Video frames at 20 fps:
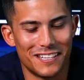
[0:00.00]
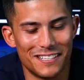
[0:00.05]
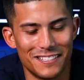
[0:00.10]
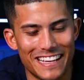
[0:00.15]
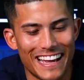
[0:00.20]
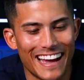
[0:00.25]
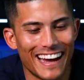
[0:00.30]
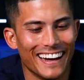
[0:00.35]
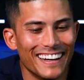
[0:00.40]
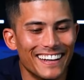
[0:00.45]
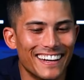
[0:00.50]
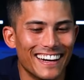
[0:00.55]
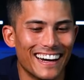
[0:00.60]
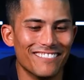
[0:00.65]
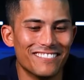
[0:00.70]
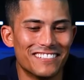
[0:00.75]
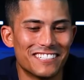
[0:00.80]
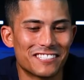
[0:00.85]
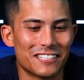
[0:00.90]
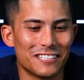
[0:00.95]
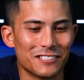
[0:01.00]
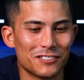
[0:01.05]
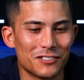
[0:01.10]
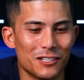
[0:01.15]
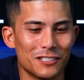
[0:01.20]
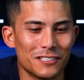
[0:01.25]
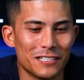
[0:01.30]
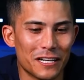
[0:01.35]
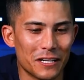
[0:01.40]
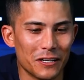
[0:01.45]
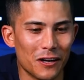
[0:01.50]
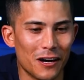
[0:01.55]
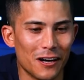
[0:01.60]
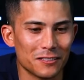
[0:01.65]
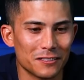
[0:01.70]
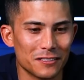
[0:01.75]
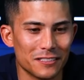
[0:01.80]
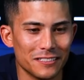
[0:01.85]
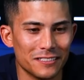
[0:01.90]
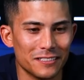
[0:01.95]
yeah, I'm just gonna start taking
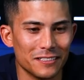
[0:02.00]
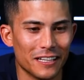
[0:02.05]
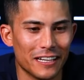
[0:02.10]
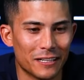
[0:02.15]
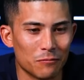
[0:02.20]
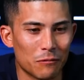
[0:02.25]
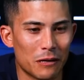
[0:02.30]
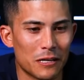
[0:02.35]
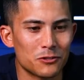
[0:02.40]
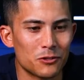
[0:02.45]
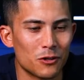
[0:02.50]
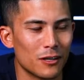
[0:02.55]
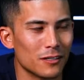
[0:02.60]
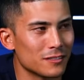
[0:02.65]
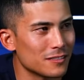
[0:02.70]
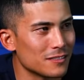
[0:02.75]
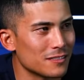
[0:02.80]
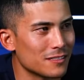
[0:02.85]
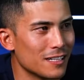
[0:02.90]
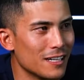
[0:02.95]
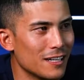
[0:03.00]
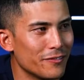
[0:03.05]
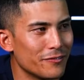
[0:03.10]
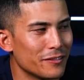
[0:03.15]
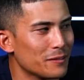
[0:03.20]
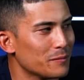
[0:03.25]
Austin to like restaurants and stuff, yeah.